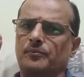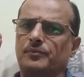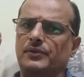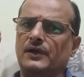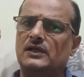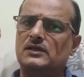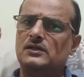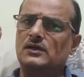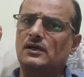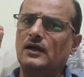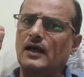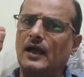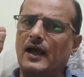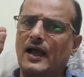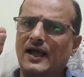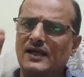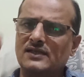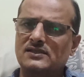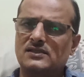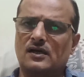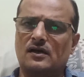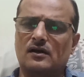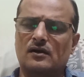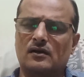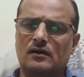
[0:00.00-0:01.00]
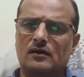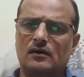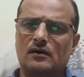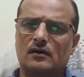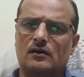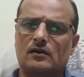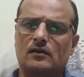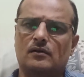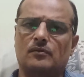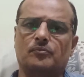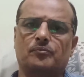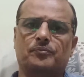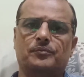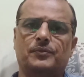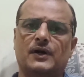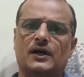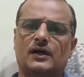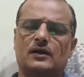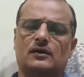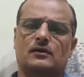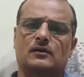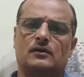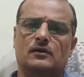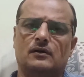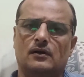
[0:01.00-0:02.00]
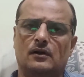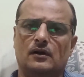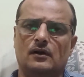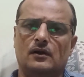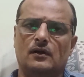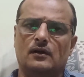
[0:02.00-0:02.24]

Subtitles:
Patient has hunger, but